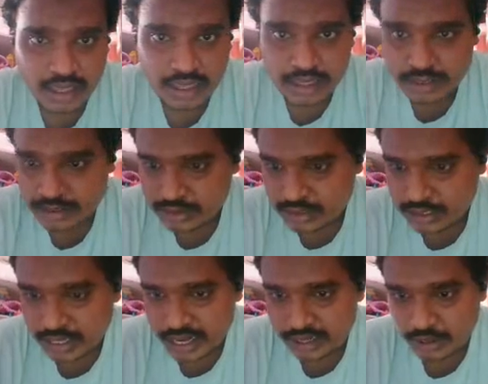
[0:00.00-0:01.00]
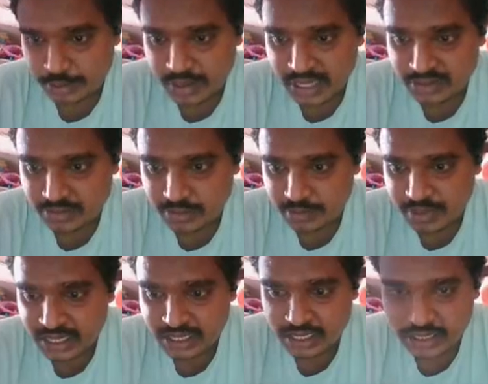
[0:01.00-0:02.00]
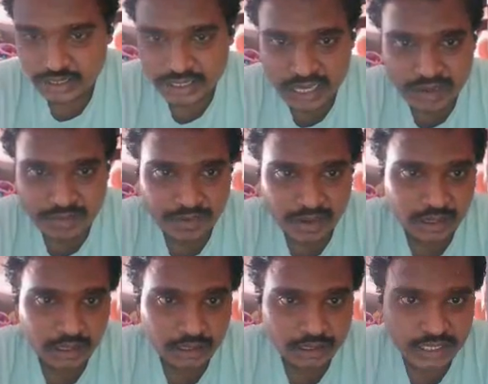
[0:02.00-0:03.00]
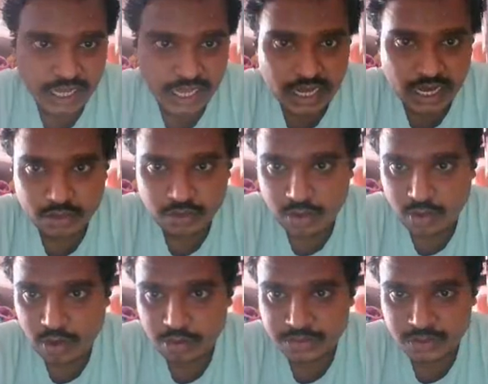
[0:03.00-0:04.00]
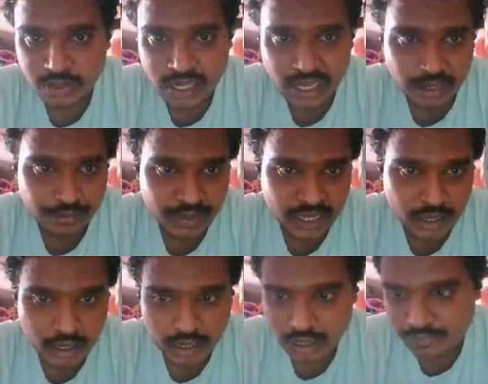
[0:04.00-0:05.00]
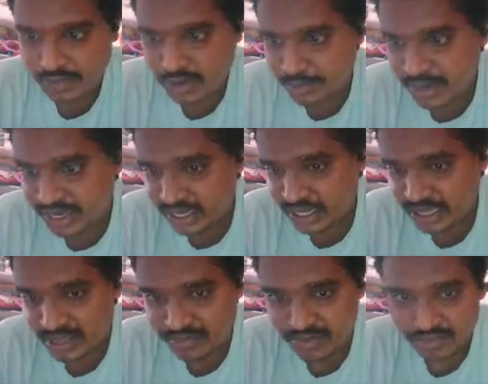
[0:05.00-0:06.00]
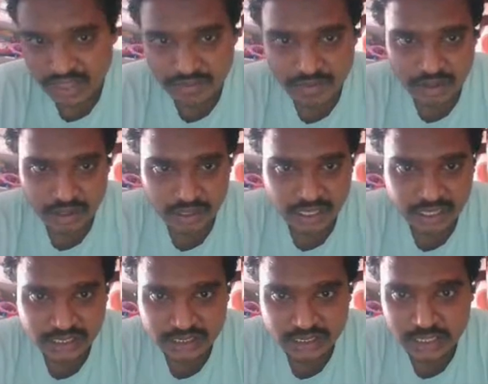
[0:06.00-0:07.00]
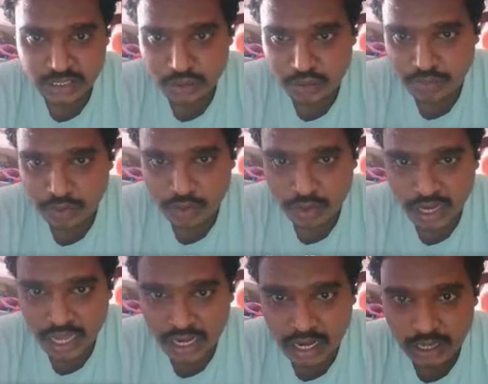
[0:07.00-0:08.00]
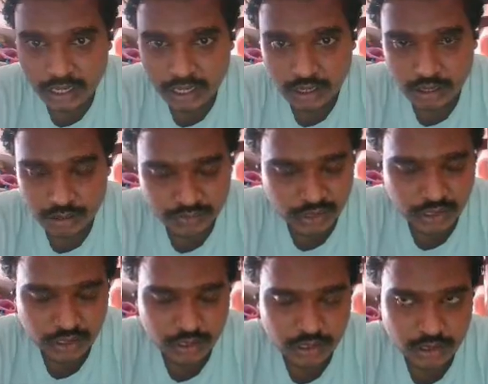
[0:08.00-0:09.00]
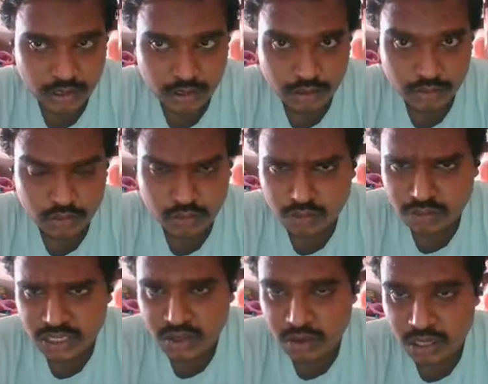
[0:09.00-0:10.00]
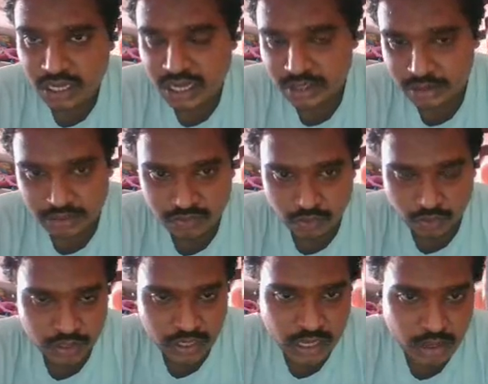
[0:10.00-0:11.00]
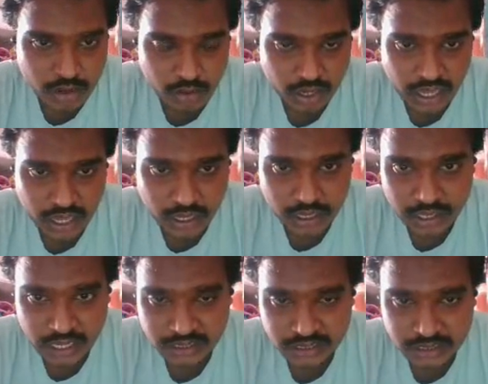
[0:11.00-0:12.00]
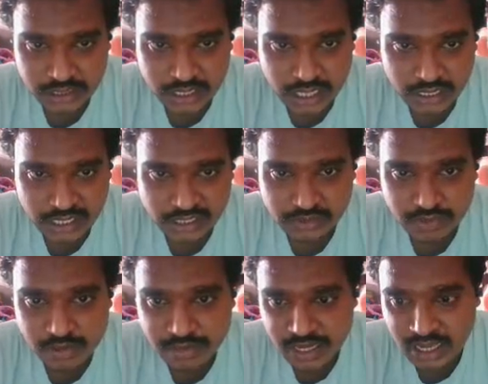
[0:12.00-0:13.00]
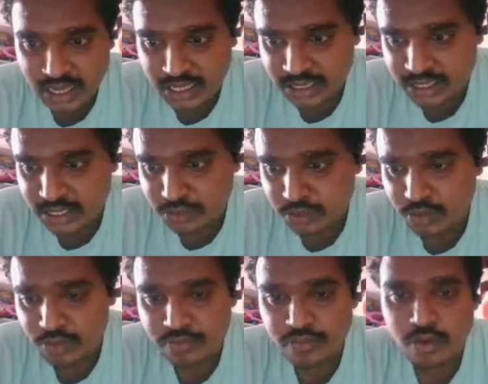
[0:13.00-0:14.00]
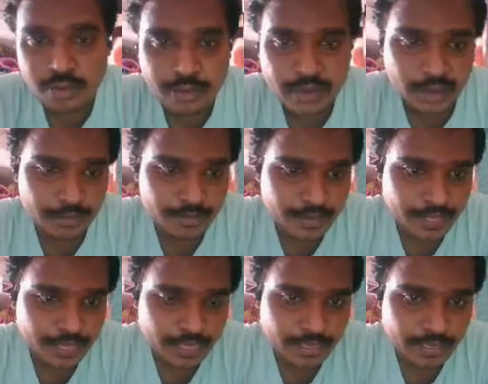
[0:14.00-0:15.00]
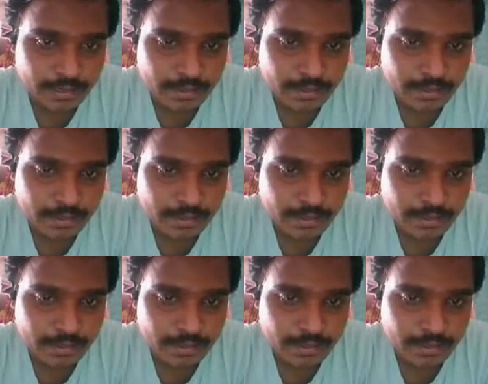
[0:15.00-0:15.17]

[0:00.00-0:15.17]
Okay, right. Please be safe and stay at your homes. Okay, we'll meet in the 5th hour. That is 3 to 4 o'clock, and 2 to 3 o'clock, I think so. Okay, next the test will be 3 to 4 p.m.